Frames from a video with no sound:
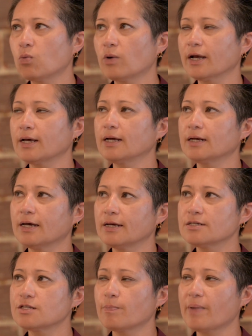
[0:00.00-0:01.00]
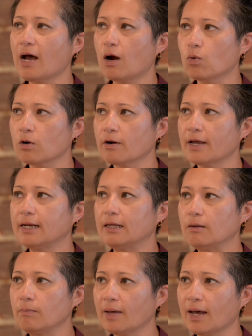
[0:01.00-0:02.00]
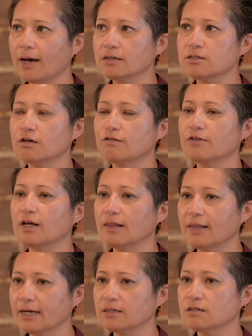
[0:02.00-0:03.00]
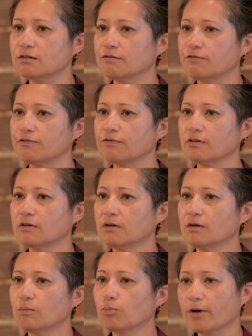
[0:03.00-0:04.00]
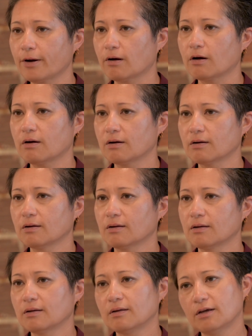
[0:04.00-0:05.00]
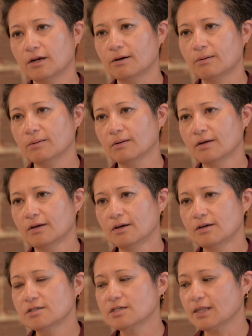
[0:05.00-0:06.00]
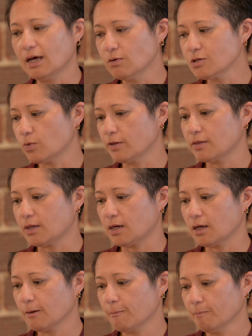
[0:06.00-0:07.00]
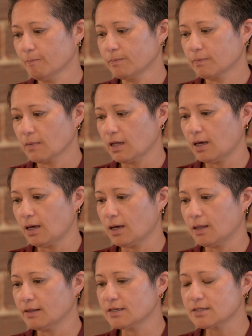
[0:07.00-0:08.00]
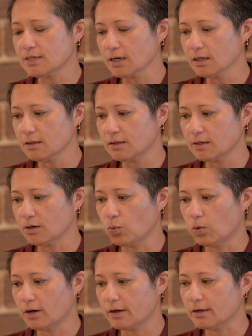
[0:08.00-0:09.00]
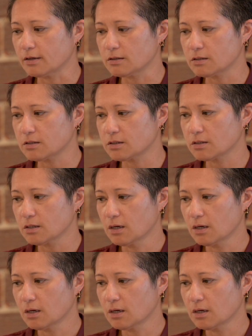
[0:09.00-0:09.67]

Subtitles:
recognize the power and impact of collective prayer, you know? So that was one thing. And the second thing was